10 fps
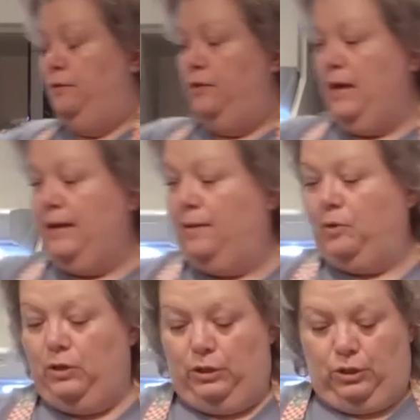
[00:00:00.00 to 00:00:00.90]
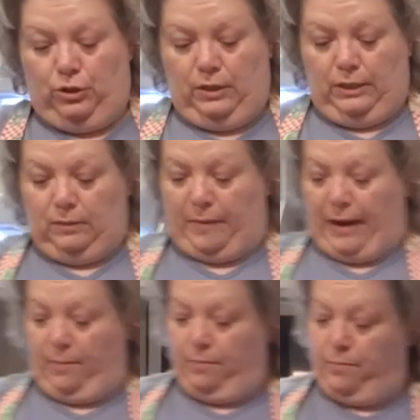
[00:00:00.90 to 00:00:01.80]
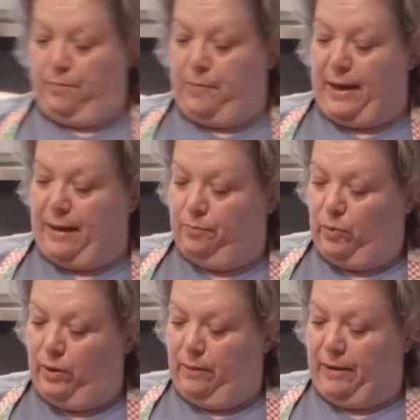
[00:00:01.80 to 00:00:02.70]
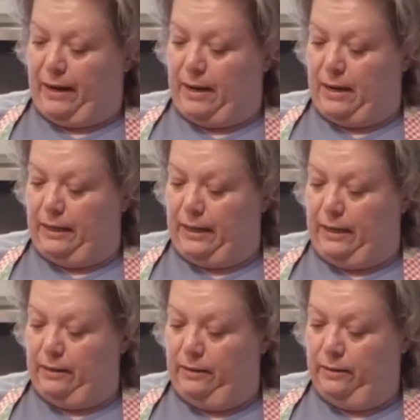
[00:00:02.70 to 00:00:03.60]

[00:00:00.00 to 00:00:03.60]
Then I'm going to turn this bad boy back on again.